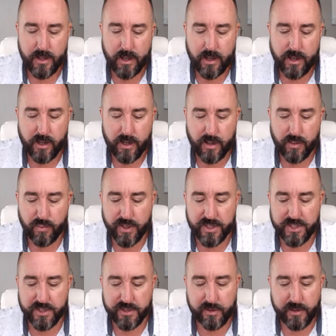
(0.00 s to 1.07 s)
What
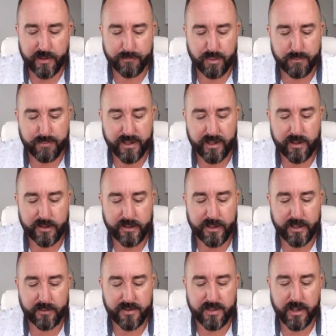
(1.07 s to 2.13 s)
should you have prepared
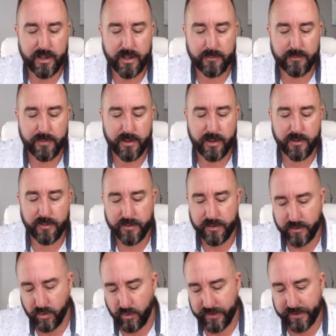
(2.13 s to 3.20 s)
ahead of time
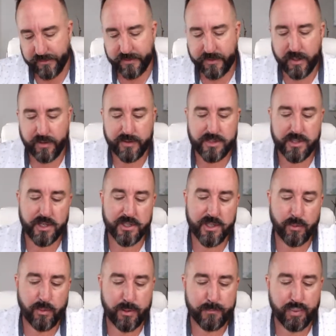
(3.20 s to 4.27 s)
going into the conversation?
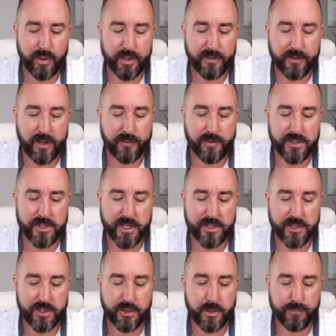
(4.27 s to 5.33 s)
At what point in the
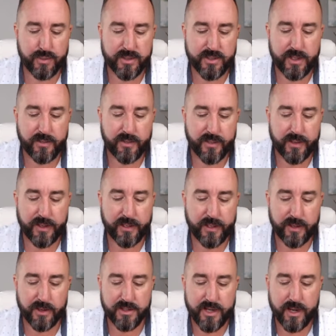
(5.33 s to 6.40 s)
conversation do you present
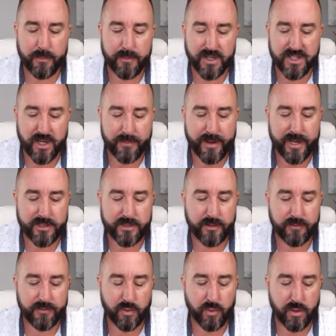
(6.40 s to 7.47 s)
here's how much I'm
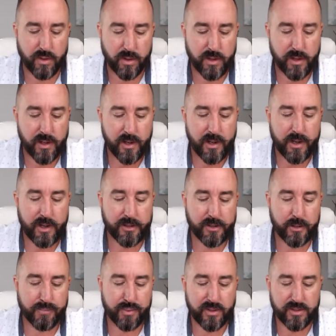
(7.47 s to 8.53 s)
asking for? How do
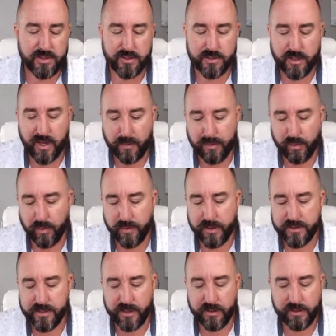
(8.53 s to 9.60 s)
you approach the topic with
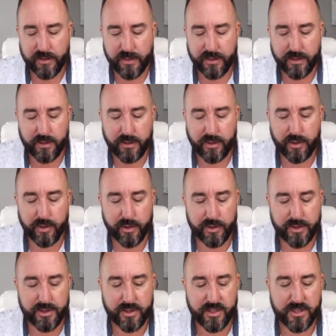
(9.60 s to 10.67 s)
it sounding like you're
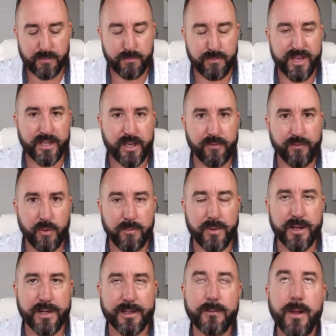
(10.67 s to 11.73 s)
just begging for
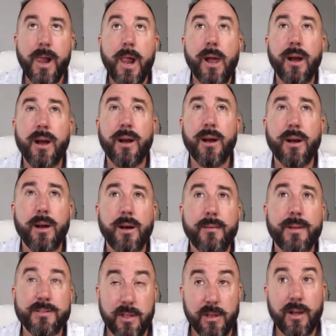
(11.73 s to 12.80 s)
money?
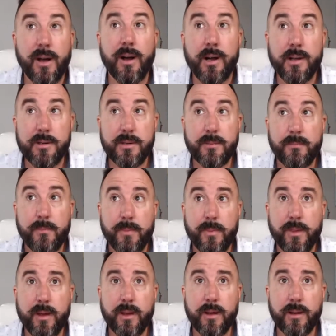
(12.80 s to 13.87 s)
That's a lot.
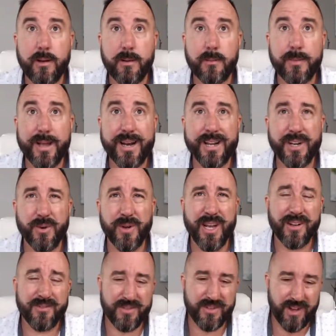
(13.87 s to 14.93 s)
And I don't
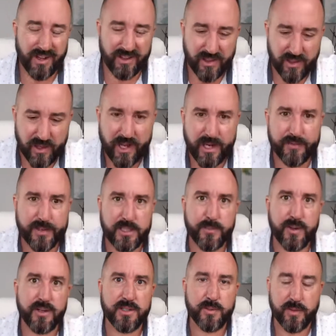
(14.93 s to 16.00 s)
have a lot of
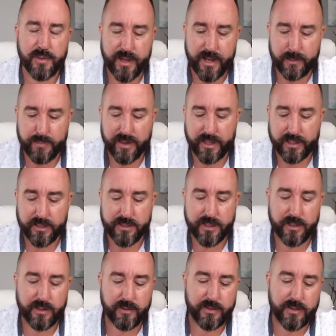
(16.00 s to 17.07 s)
experience with that, but I can
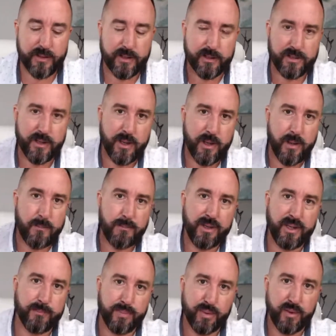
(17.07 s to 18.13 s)
tell you this:
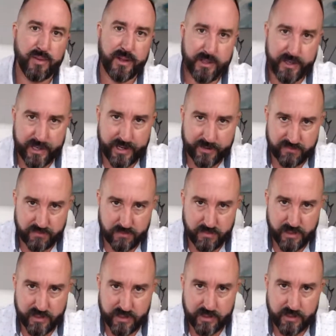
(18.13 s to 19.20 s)
people that have
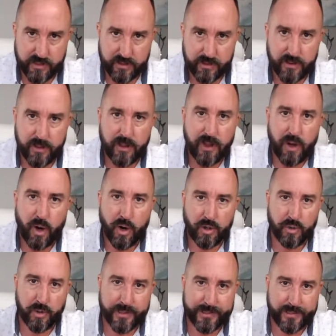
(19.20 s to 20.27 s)
money are
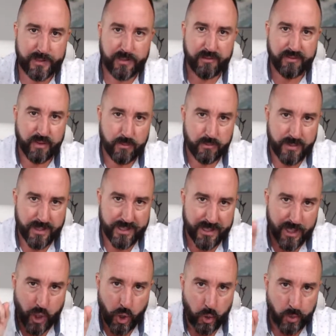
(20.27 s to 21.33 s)
going to give you
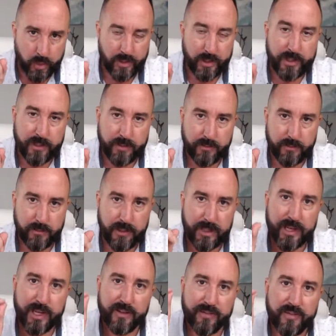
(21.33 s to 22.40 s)
money only
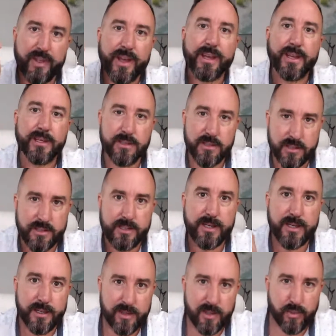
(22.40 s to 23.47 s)
if they can
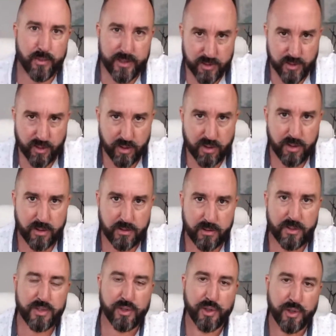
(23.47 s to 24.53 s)
see the return.
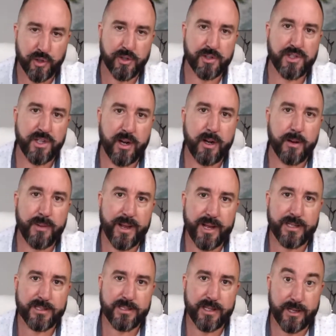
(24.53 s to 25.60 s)
So your job
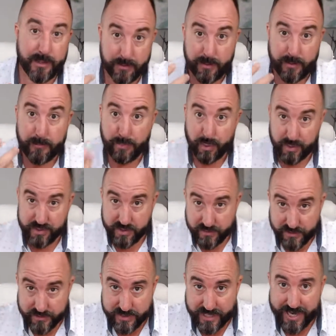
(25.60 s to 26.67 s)
as a person
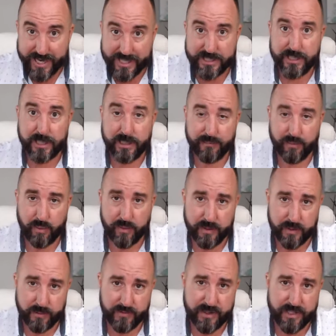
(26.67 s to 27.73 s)
that's asking for
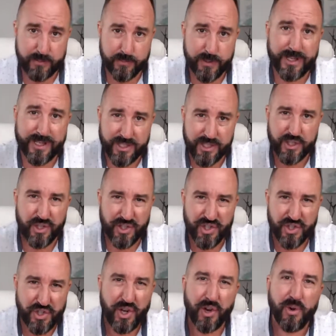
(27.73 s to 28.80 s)
the investment is to
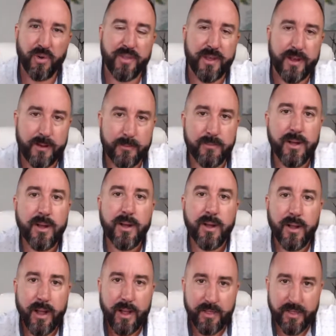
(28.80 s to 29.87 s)
show them
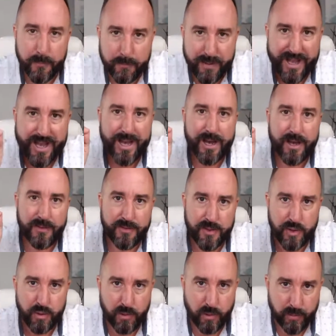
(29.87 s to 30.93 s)
the path
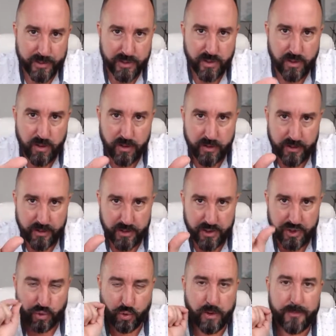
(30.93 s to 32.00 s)
to a return in a
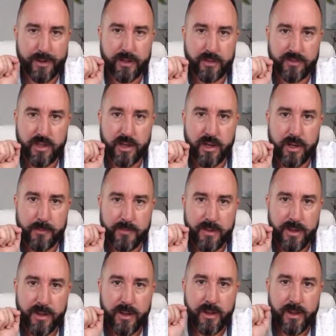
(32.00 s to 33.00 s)
short amount of time.